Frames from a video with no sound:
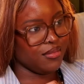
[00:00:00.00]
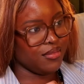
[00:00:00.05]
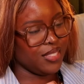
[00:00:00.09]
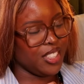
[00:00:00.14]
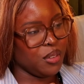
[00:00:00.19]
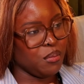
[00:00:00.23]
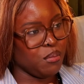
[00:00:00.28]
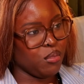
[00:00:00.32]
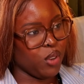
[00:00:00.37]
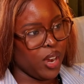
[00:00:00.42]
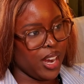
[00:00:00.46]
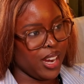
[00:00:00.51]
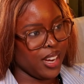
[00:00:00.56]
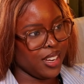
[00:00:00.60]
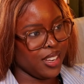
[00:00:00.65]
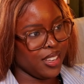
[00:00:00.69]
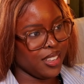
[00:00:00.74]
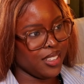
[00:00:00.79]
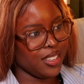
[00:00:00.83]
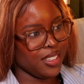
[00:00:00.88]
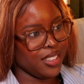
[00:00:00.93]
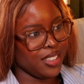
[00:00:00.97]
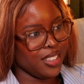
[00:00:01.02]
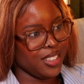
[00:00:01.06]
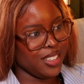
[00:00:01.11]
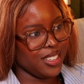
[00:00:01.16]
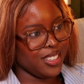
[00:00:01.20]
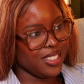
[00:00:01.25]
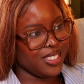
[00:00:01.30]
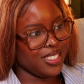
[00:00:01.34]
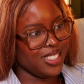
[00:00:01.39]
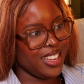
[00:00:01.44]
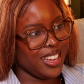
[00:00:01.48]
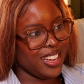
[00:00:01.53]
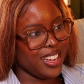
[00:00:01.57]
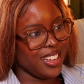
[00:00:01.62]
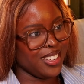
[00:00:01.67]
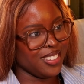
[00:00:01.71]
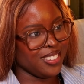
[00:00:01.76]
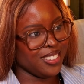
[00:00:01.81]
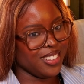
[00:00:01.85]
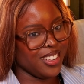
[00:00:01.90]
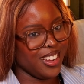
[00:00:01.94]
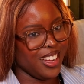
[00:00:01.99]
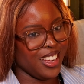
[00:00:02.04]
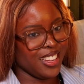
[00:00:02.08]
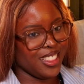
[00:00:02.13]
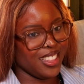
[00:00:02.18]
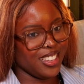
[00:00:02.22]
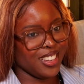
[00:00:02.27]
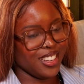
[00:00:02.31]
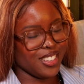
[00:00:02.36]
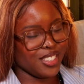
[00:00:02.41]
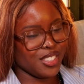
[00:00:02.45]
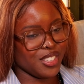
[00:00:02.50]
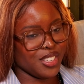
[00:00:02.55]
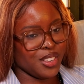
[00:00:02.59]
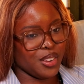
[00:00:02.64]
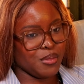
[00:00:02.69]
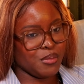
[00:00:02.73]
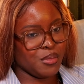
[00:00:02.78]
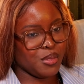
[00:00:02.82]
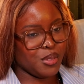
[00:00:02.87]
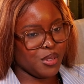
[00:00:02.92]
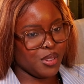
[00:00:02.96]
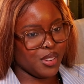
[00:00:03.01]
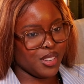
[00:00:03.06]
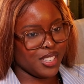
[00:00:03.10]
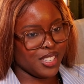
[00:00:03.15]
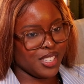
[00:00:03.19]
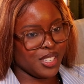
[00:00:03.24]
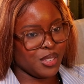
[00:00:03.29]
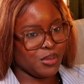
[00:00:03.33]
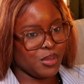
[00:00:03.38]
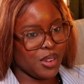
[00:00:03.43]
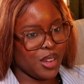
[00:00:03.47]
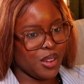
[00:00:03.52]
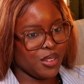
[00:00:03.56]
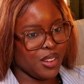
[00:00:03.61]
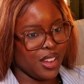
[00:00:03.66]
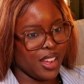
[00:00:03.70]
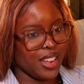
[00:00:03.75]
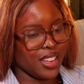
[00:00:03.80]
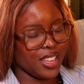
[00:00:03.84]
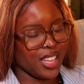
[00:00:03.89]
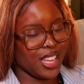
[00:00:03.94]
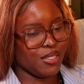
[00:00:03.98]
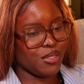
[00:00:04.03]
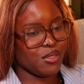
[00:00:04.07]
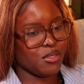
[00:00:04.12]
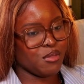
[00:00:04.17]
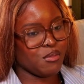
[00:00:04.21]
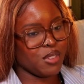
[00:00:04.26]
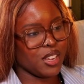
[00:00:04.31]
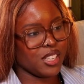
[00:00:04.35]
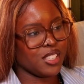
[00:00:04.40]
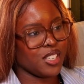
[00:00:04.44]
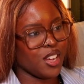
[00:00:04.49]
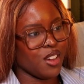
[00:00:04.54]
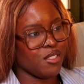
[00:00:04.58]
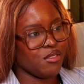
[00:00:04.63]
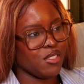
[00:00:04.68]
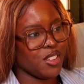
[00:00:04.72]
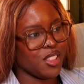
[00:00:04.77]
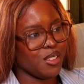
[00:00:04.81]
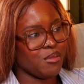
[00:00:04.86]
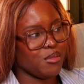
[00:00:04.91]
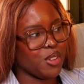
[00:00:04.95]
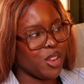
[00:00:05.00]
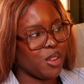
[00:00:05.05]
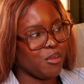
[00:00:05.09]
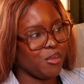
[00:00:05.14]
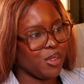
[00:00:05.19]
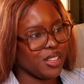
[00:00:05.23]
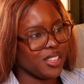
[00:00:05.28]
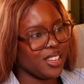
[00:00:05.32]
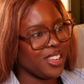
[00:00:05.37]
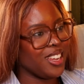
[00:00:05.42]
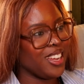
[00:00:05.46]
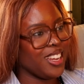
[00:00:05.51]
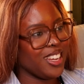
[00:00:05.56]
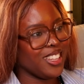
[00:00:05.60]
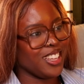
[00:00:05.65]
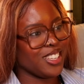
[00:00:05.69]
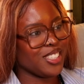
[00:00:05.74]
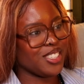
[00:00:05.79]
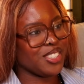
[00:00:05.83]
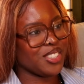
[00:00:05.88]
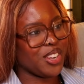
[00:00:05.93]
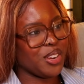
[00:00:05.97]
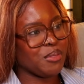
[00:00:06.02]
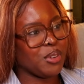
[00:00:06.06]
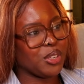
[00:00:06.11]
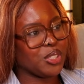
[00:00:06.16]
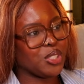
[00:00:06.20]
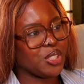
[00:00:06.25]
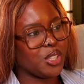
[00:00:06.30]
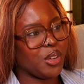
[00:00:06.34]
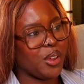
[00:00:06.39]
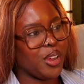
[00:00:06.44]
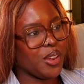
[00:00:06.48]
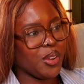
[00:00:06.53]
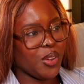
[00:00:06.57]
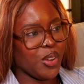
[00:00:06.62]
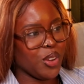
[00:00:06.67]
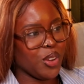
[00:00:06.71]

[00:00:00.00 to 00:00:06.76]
Need a break. Yeah, I think that's so important as well. Like, even for myself at the moment, there's so much going